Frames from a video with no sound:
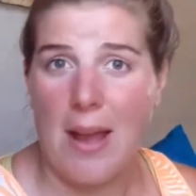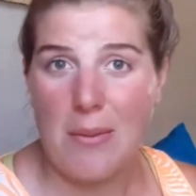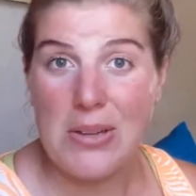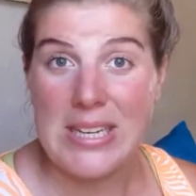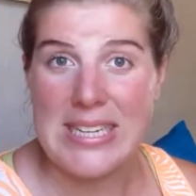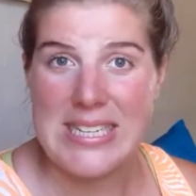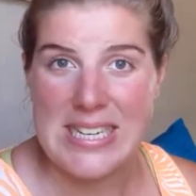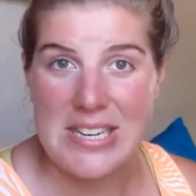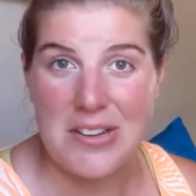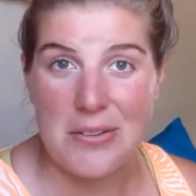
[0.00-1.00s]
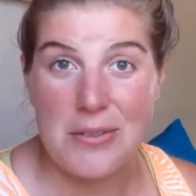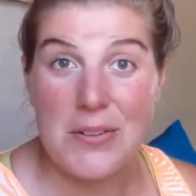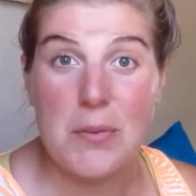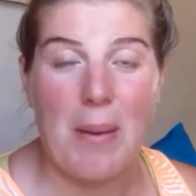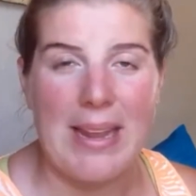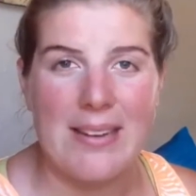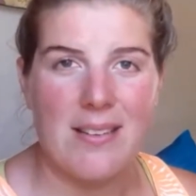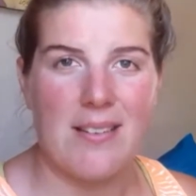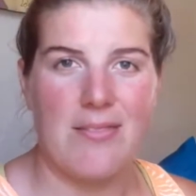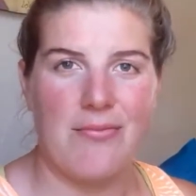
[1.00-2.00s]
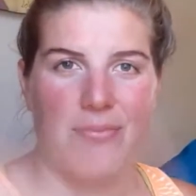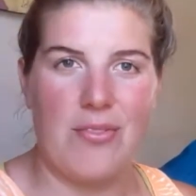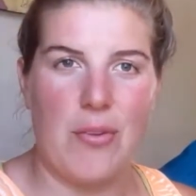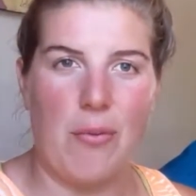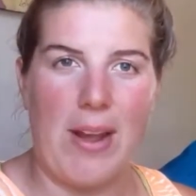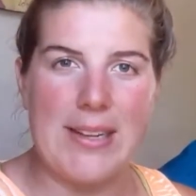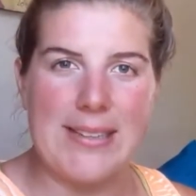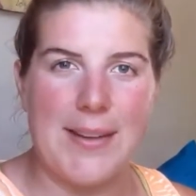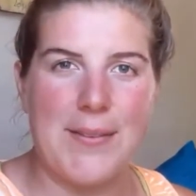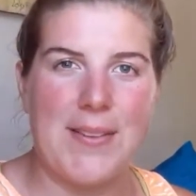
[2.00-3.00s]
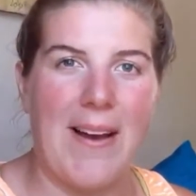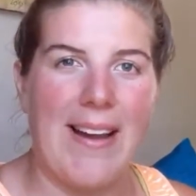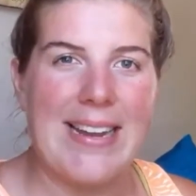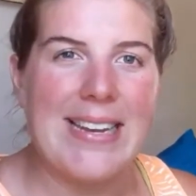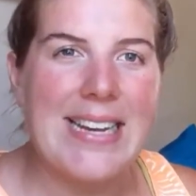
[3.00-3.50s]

I'm going to continue despite the ruckus outside.